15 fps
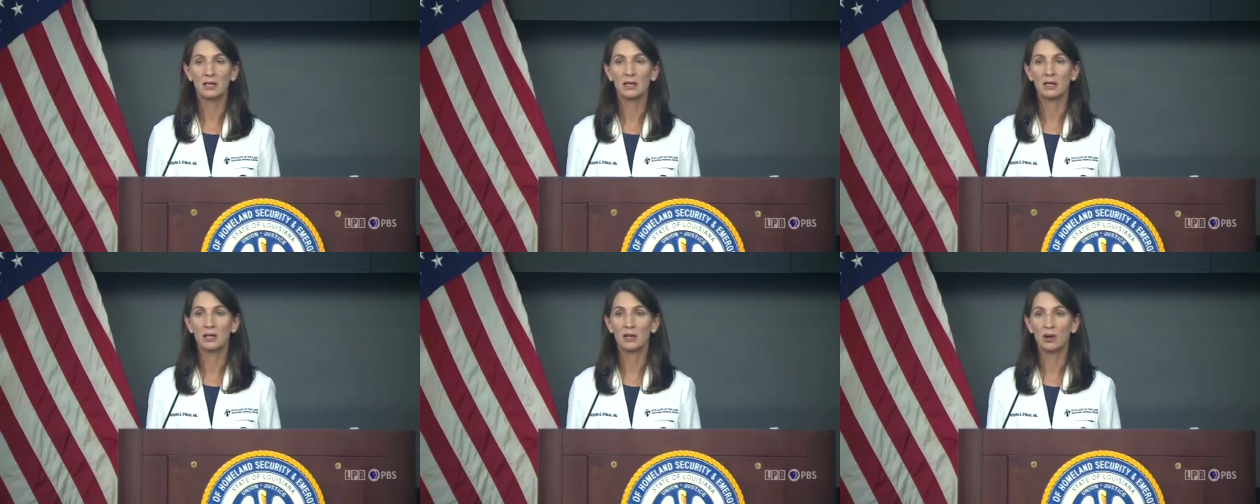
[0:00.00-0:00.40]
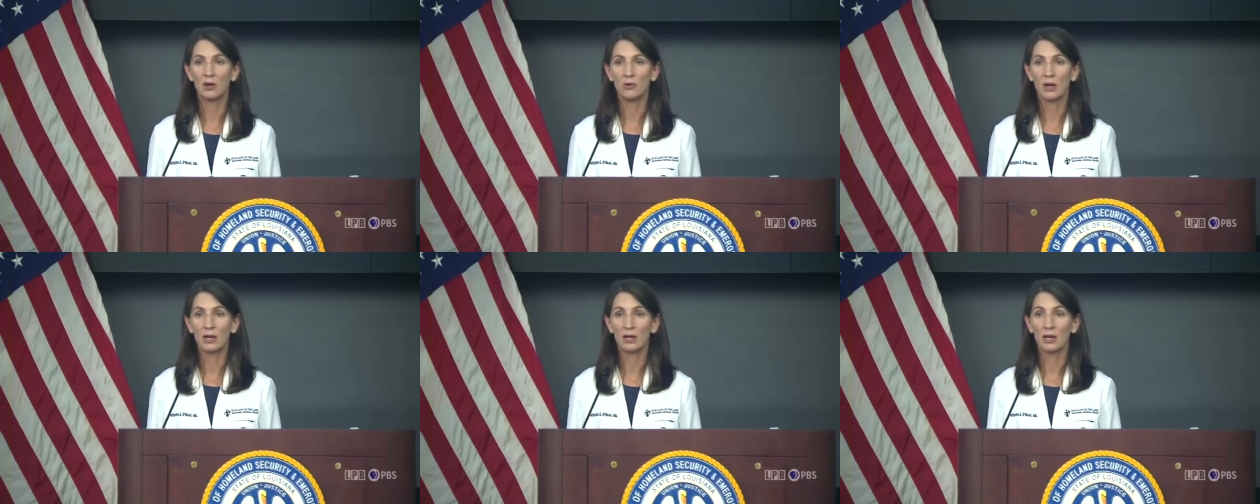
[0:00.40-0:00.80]
in an
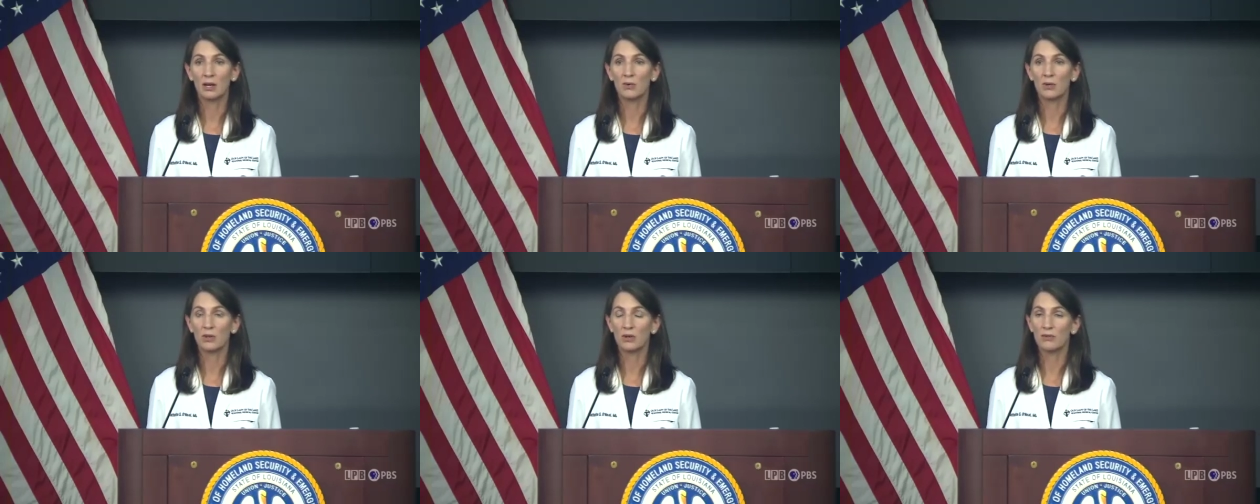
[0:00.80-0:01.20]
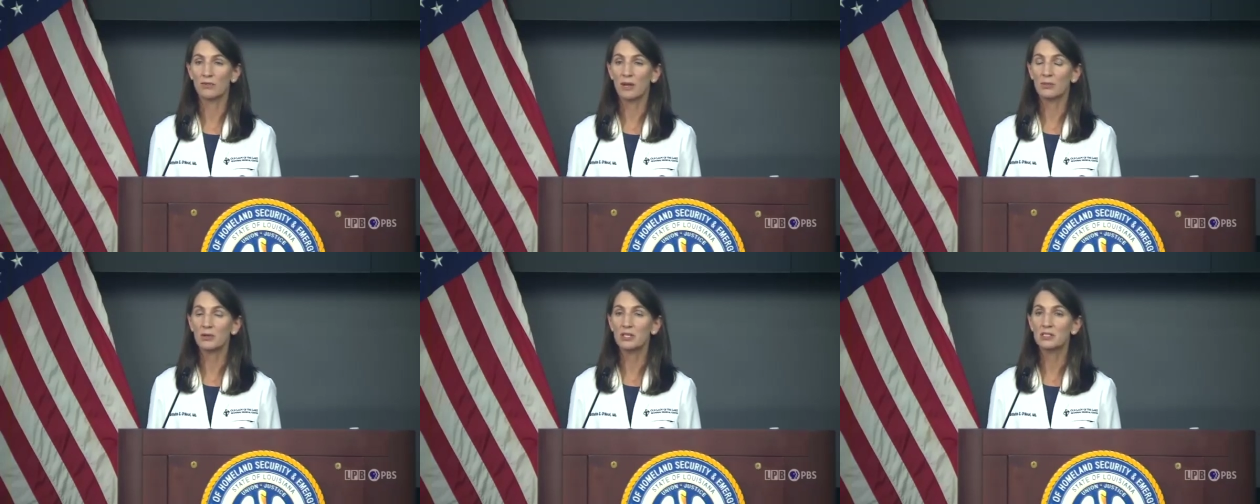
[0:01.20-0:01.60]
ER right now where their
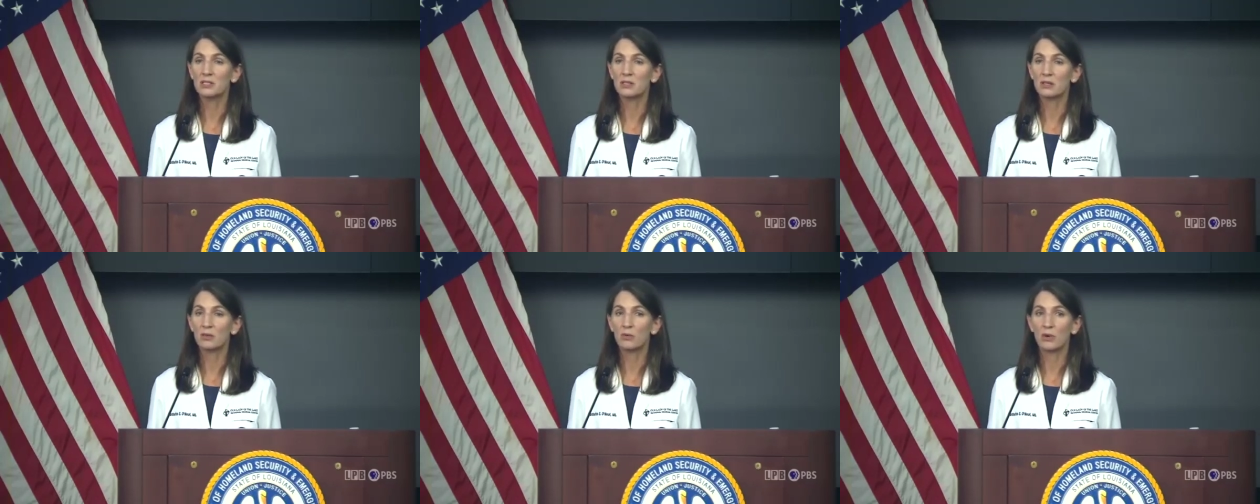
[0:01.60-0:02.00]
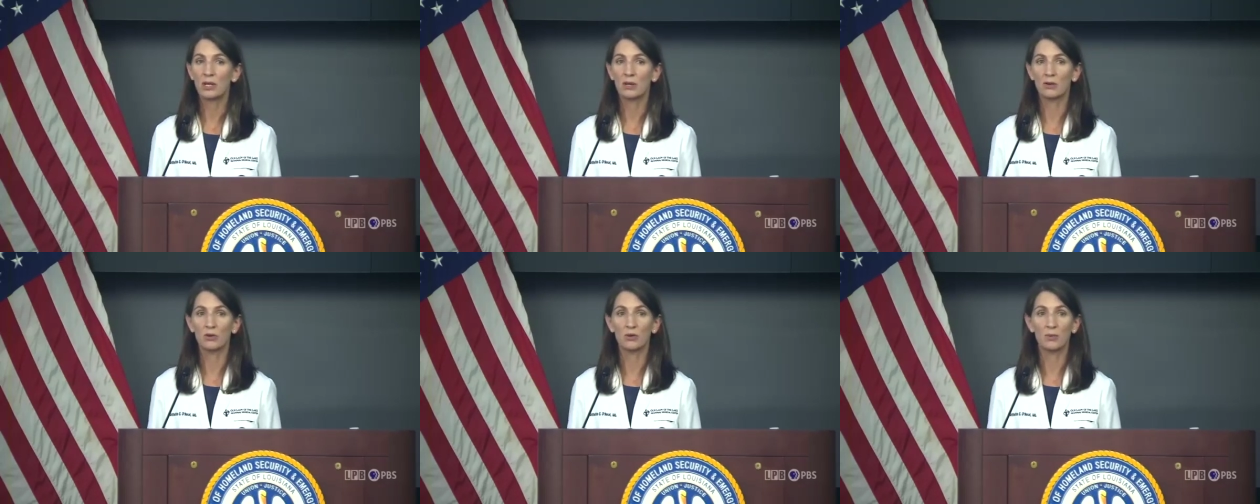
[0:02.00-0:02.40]
families sit in the
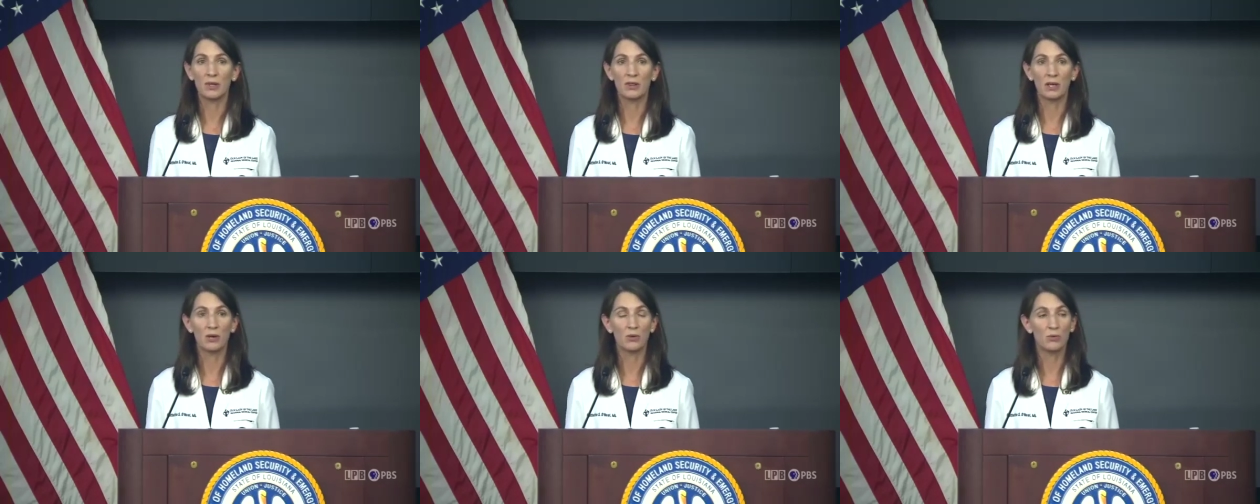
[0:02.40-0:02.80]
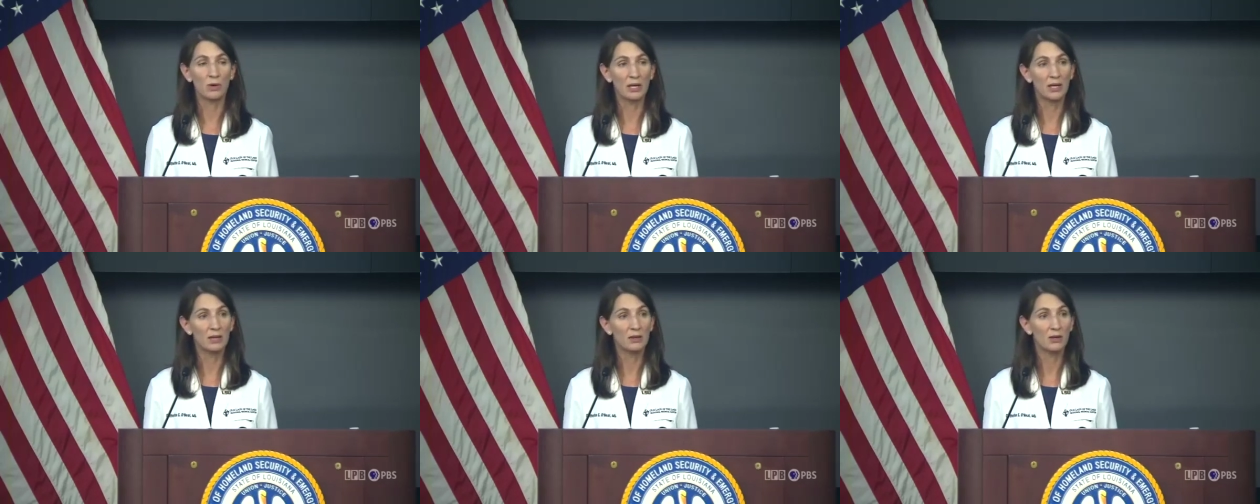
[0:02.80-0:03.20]
waiting room and they are
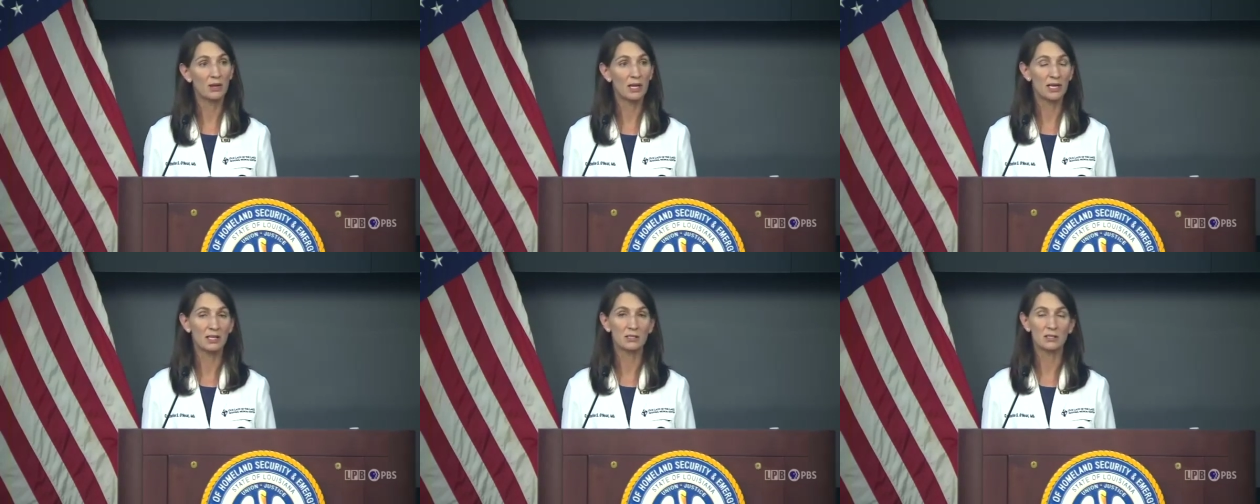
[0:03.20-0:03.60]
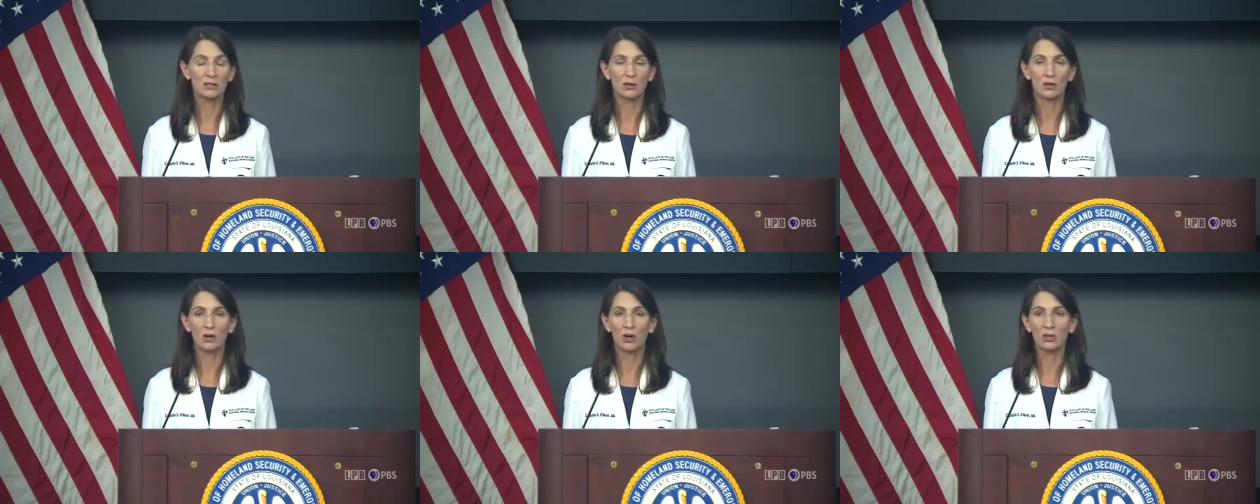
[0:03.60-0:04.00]
wringing their hands and
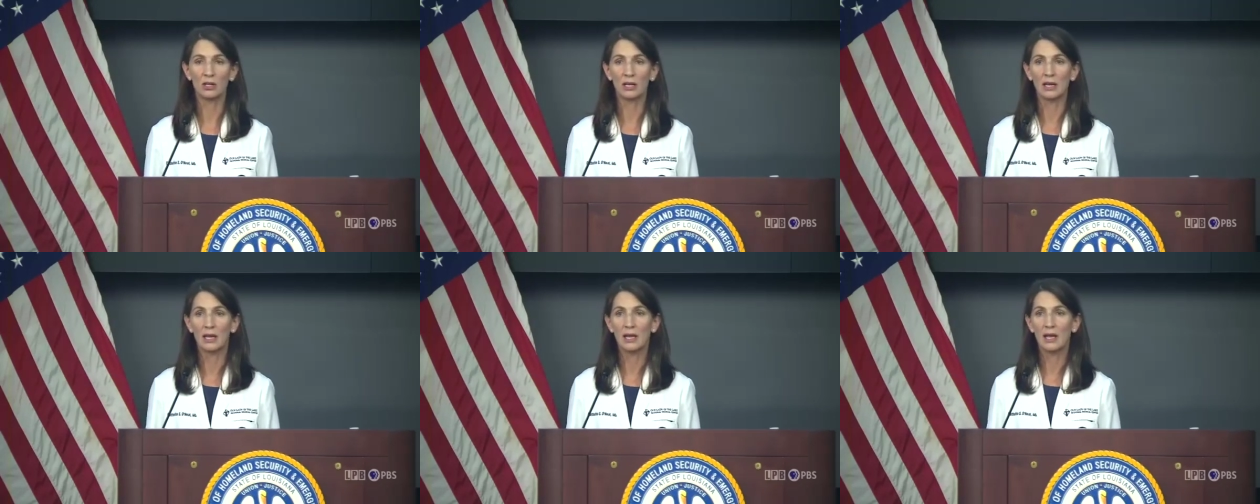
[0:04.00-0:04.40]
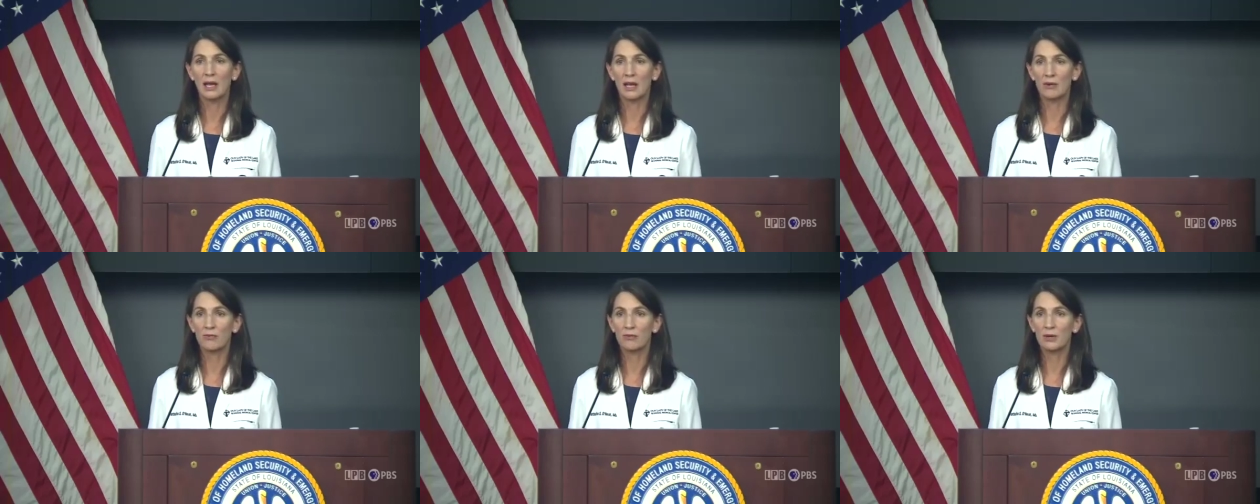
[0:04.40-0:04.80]
they're calling
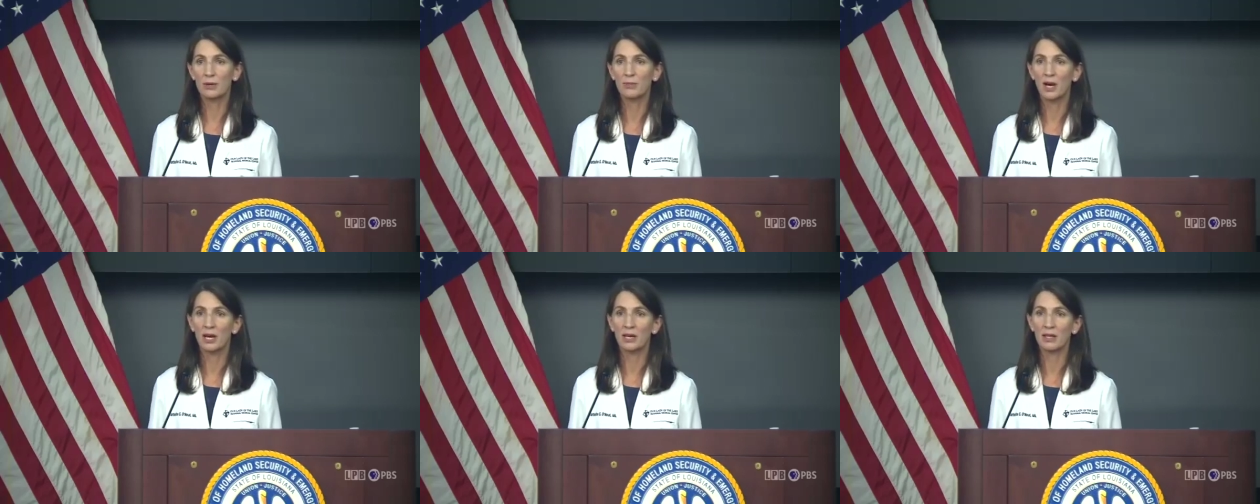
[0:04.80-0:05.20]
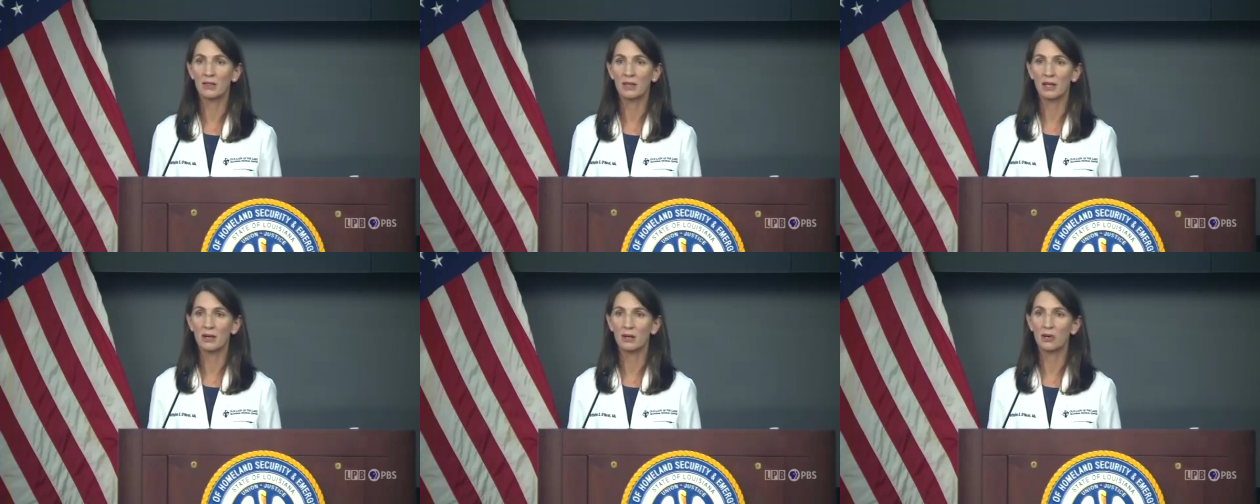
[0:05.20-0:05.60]
everybody
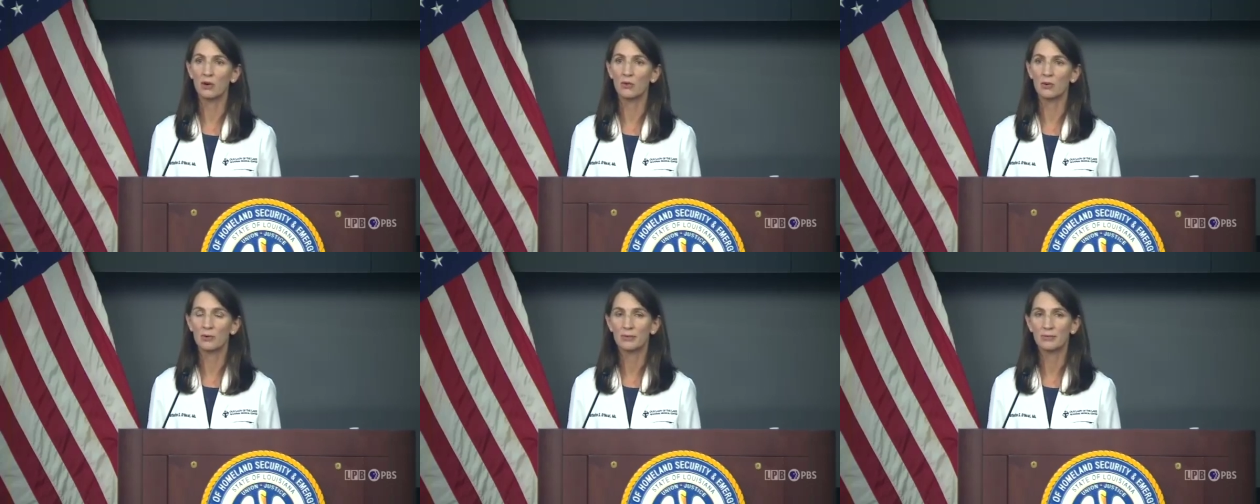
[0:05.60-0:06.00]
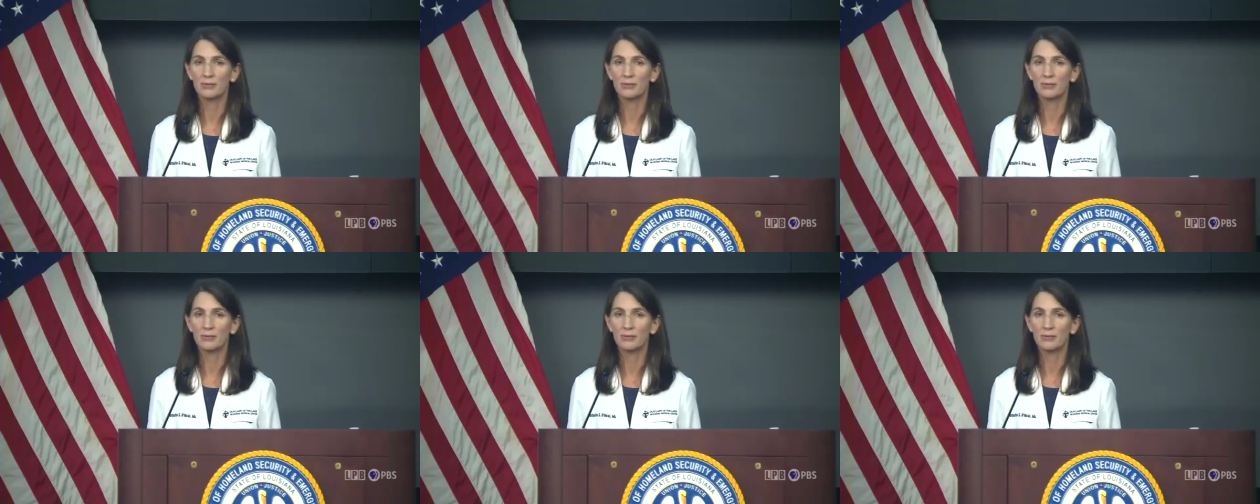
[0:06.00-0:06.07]
they know.